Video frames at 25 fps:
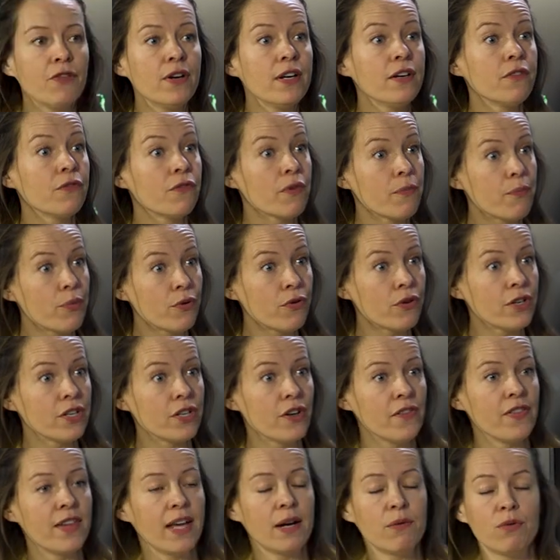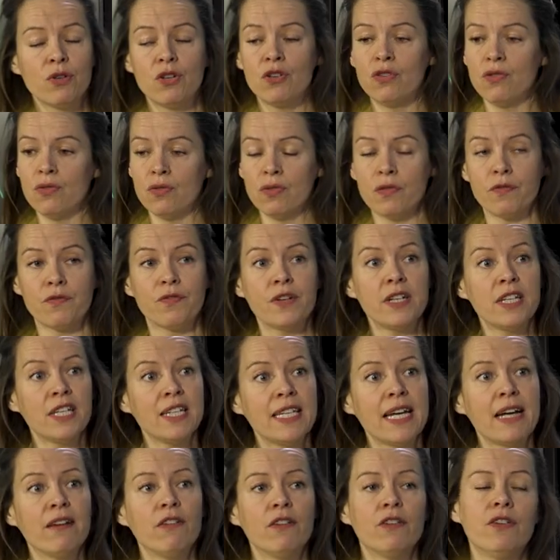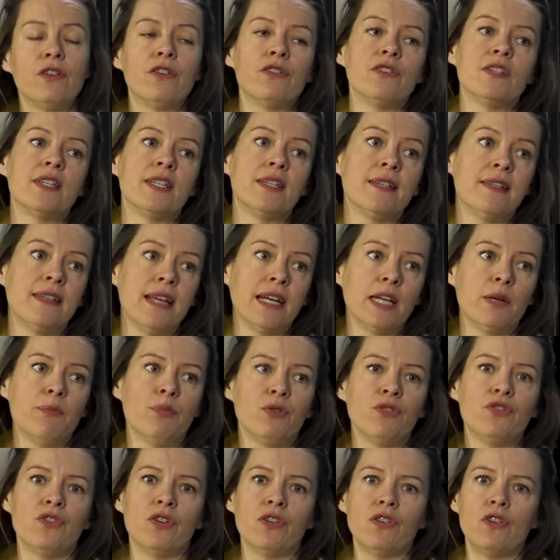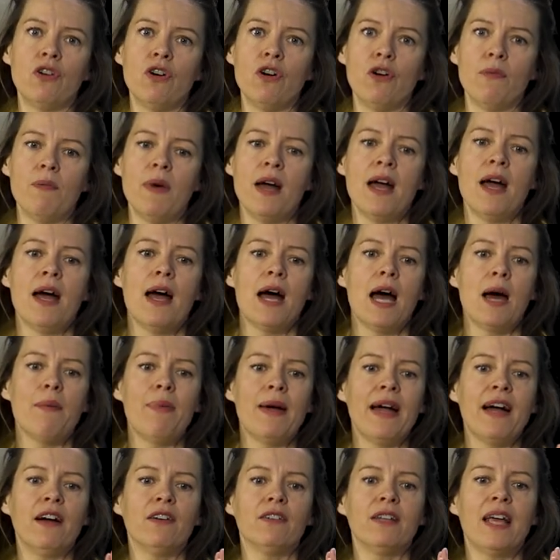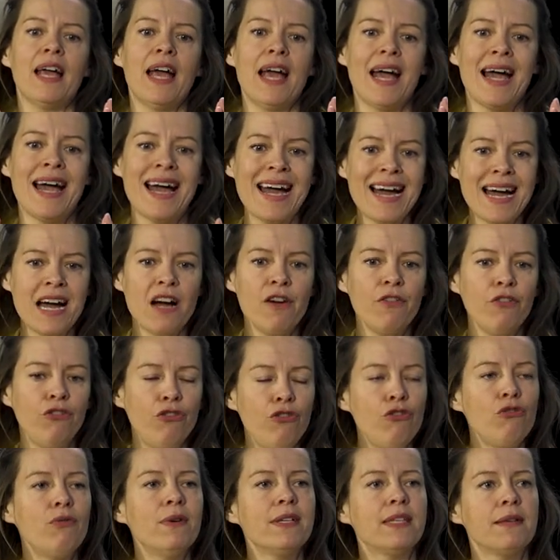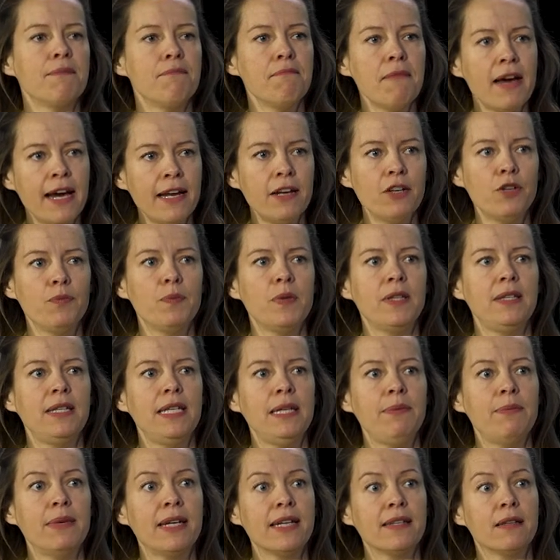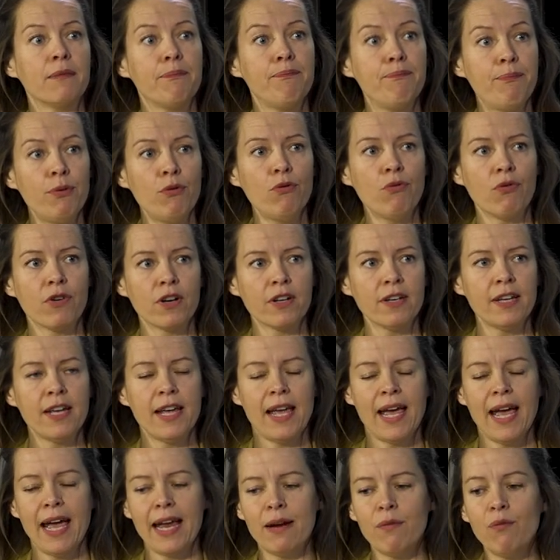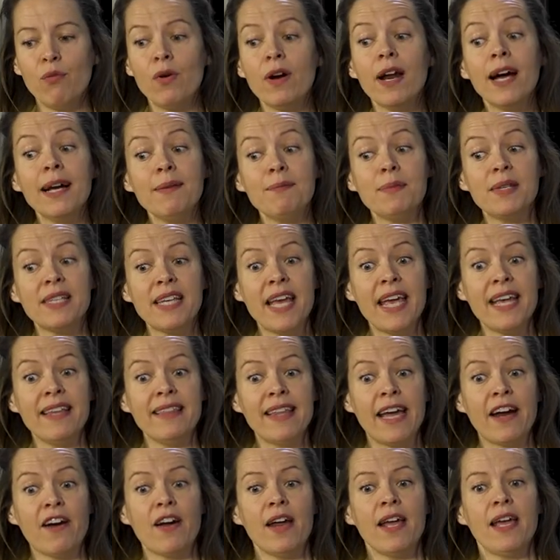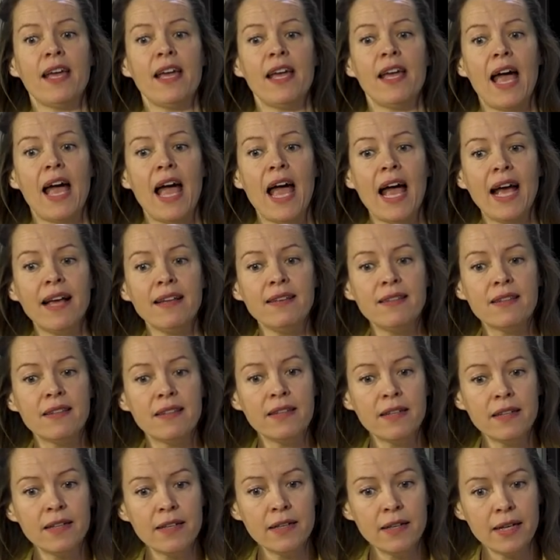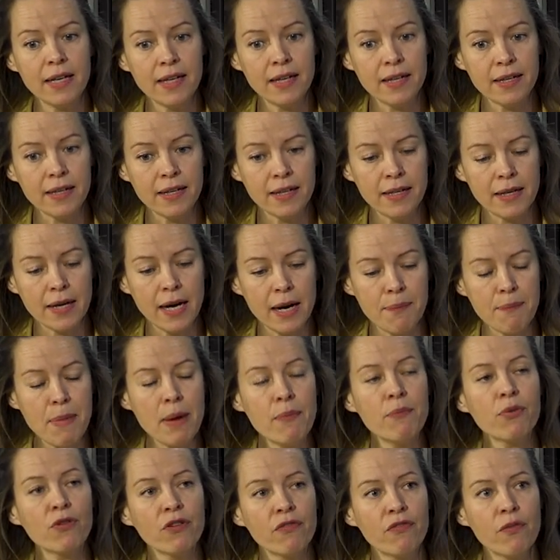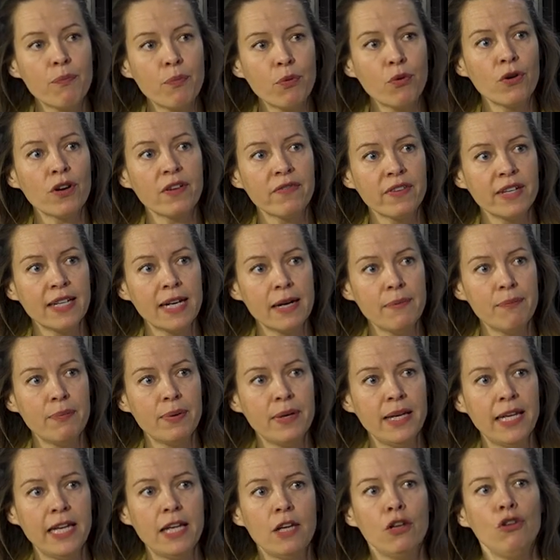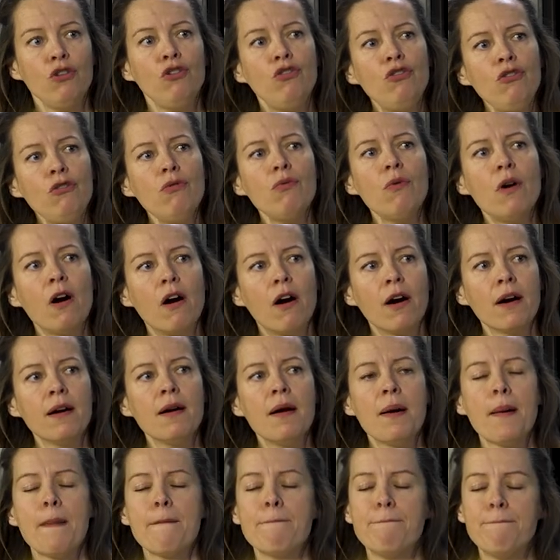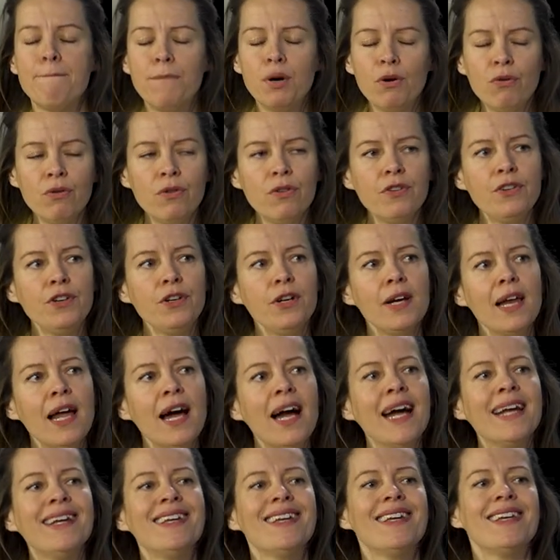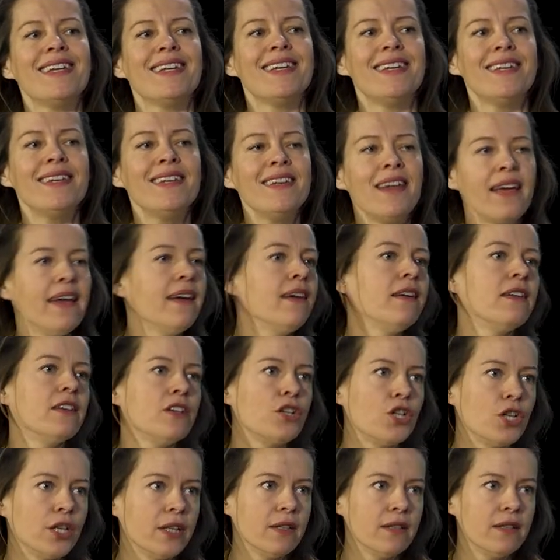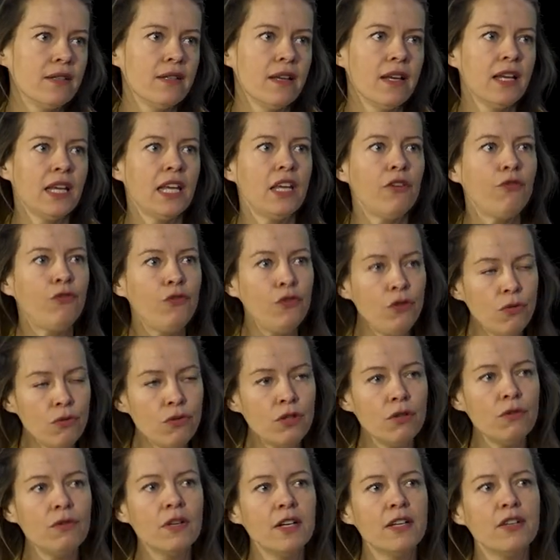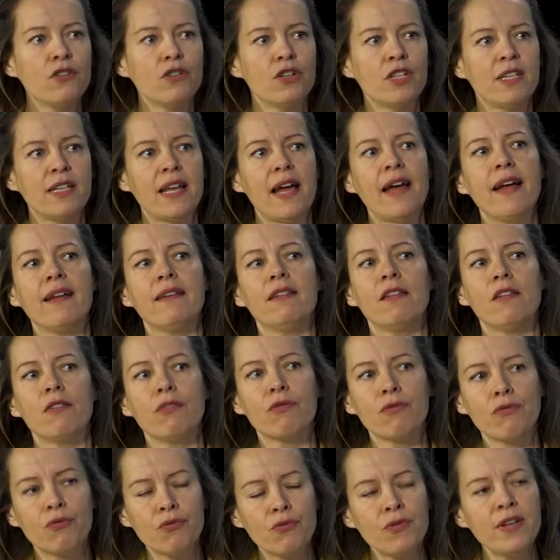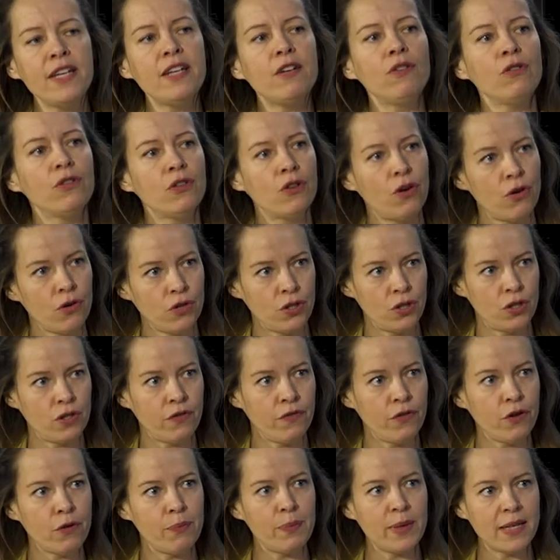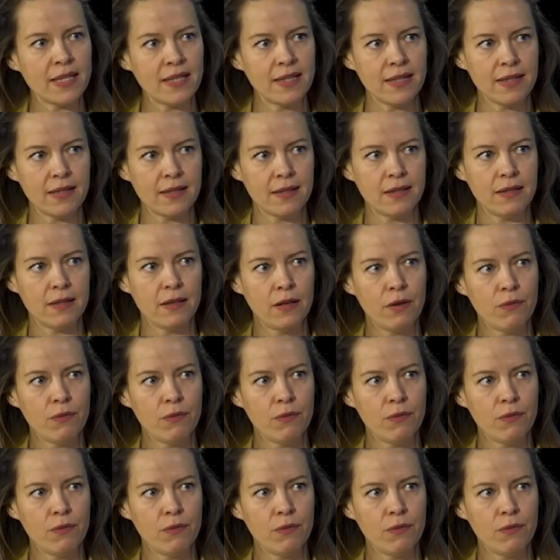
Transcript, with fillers: written a report on that, which is also free to download on sustainable dot com, about how you as a management team and as a board, and what I'm saying there, as the, uh, a member of a board of a company, you are borderline negligent if you don't understand the real cost of your business.